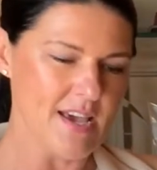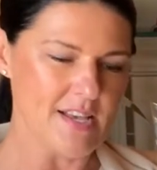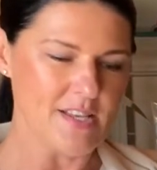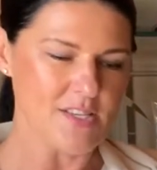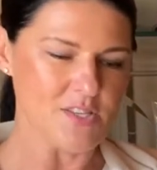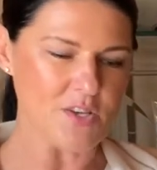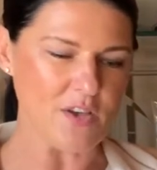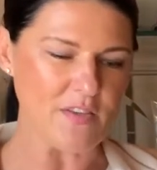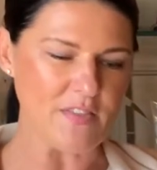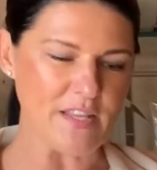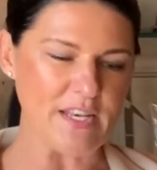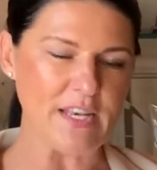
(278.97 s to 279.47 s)

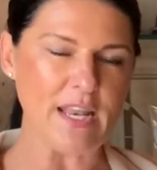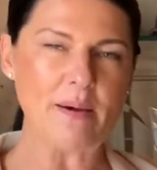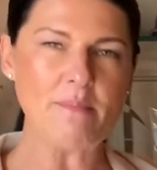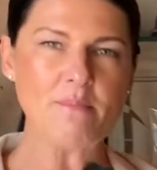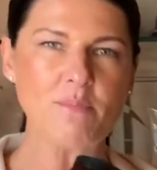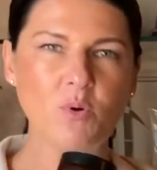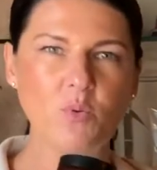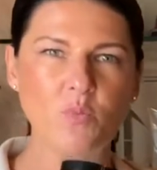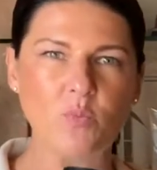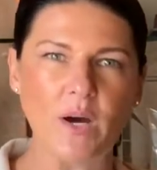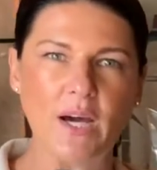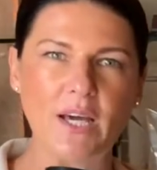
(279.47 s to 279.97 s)
So the
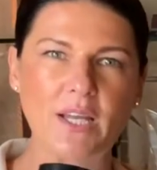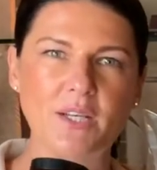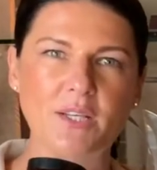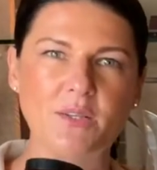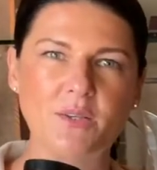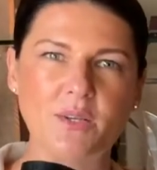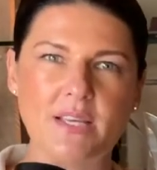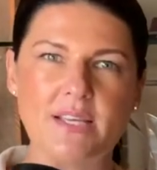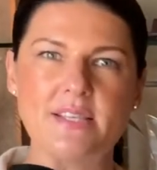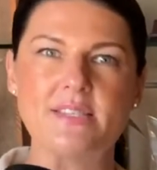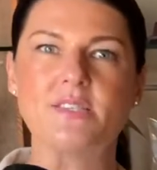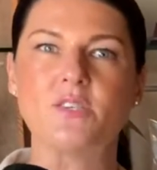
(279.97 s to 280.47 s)
number
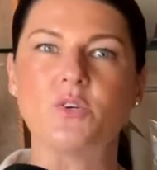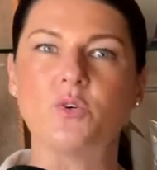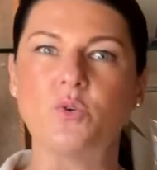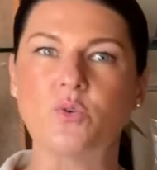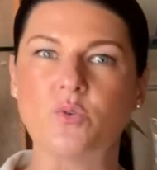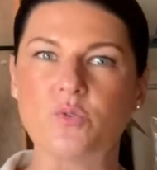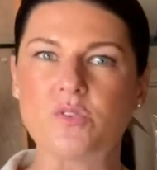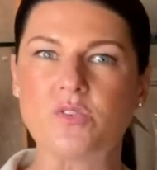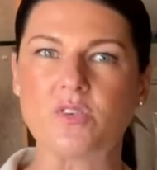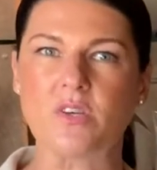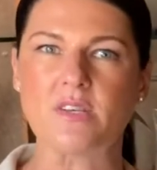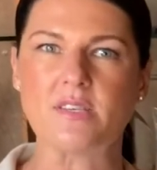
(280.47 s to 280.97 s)
1 is the
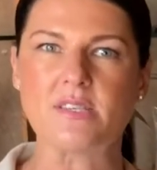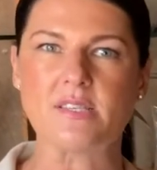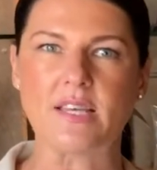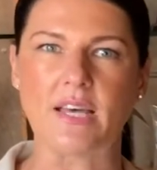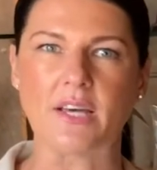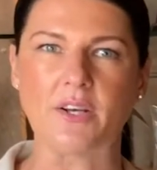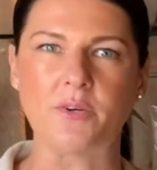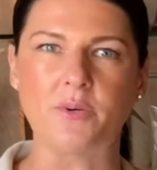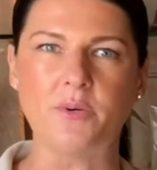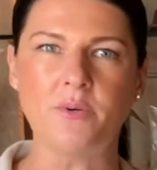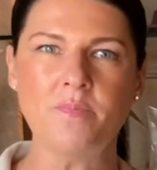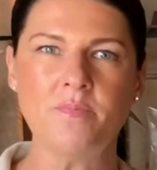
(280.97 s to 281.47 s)
Also
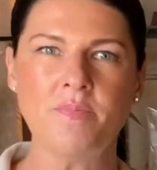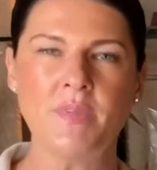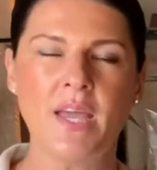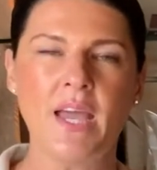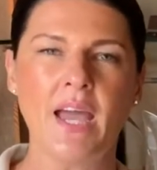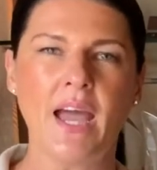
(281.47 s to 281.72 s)
Subtle,